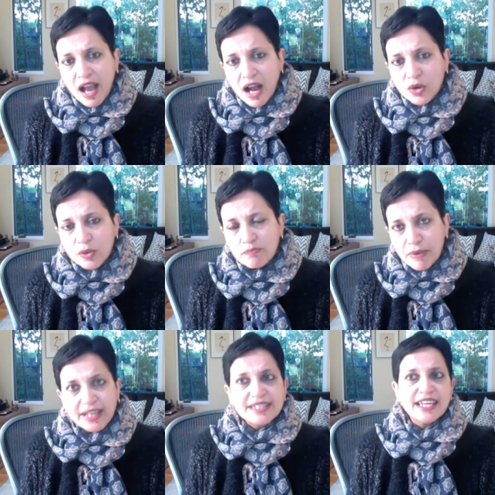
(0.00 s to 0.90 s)
Our
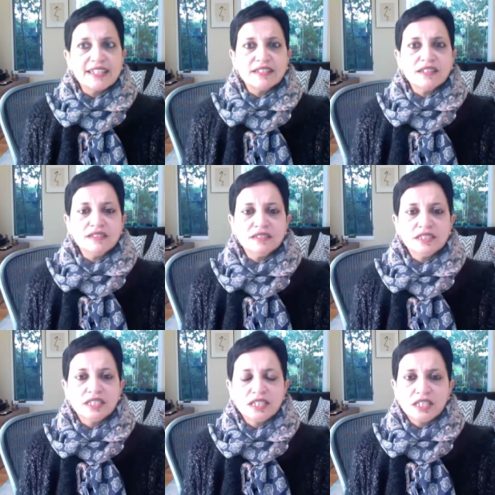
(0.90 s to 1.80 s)
big data
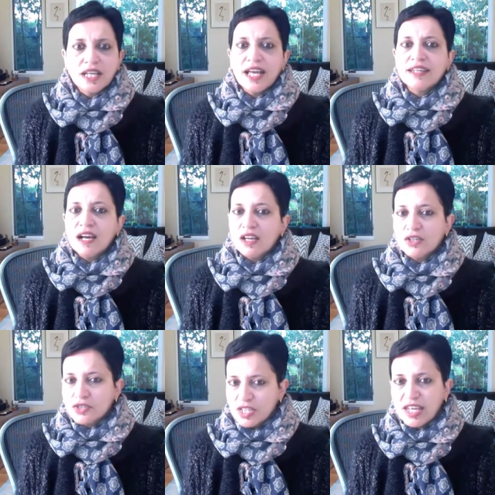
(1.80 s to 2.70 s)
and
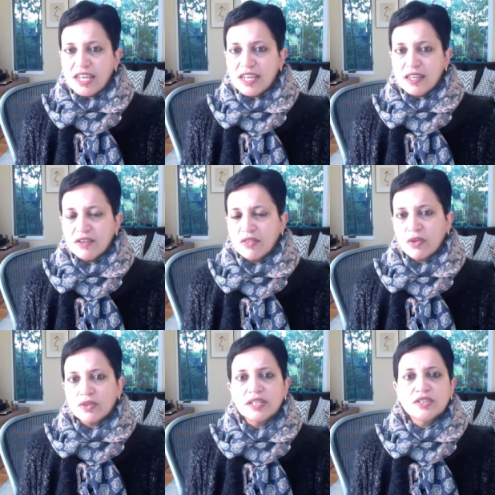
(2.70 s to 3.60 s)
IoT
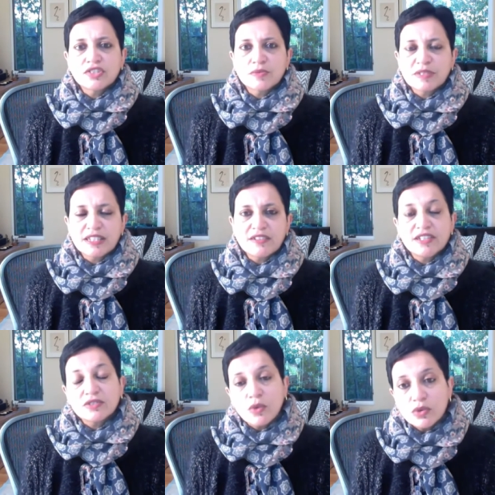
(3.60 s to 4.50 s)
Thought Leadership
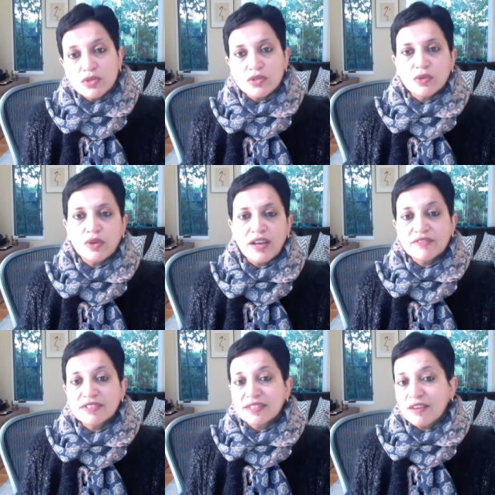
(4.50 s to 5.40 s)
series also have
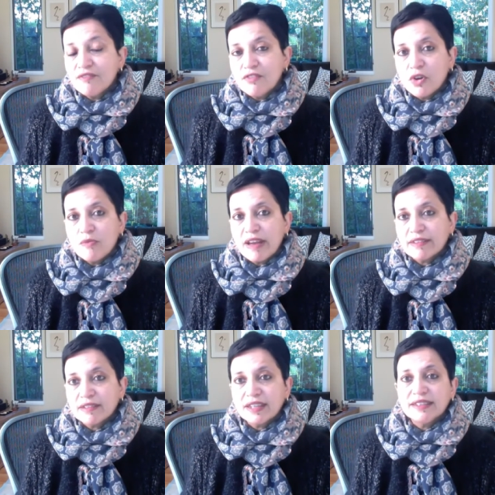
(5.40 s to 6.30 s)
the same
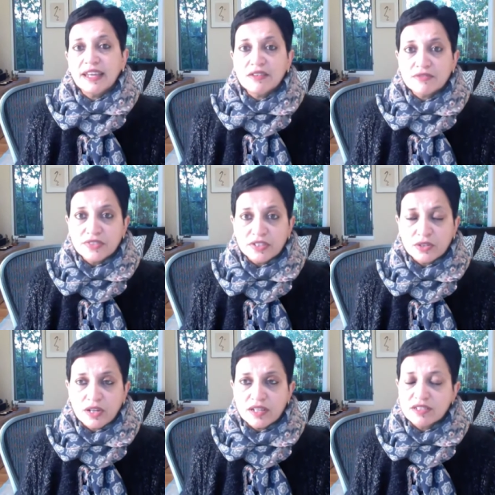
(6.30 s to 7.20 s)
format. At the end of
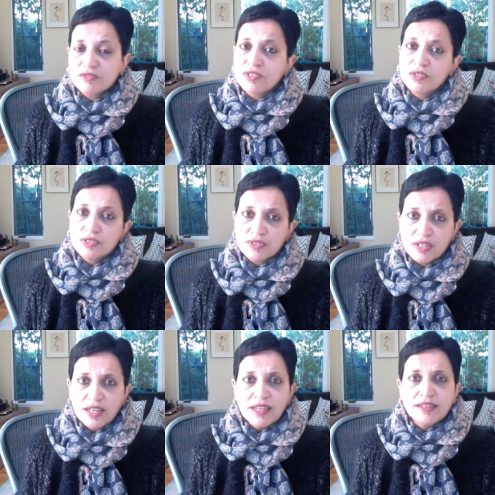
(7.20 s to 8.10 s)
the
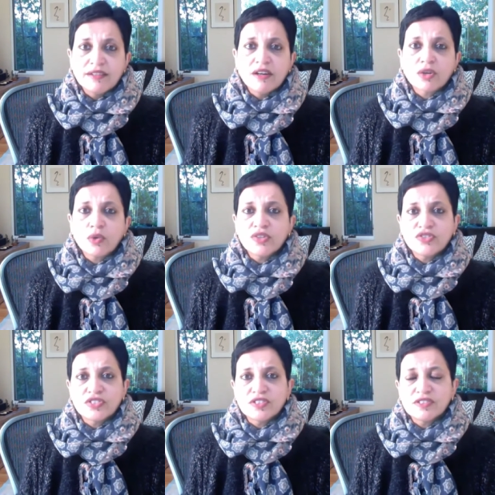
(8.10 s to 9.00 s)
interviews, there are
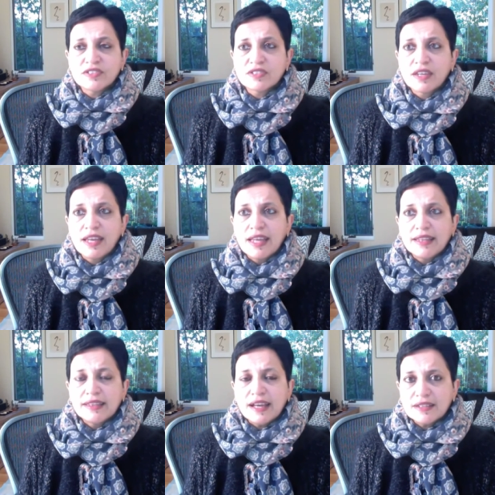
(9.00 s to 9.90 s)
questions
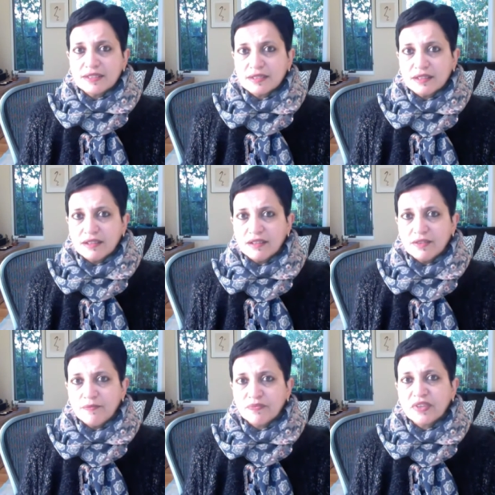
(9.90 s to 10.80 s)
that
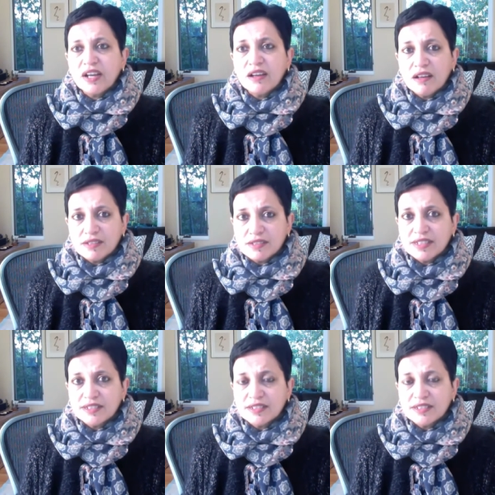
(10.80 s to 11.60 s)
I ask these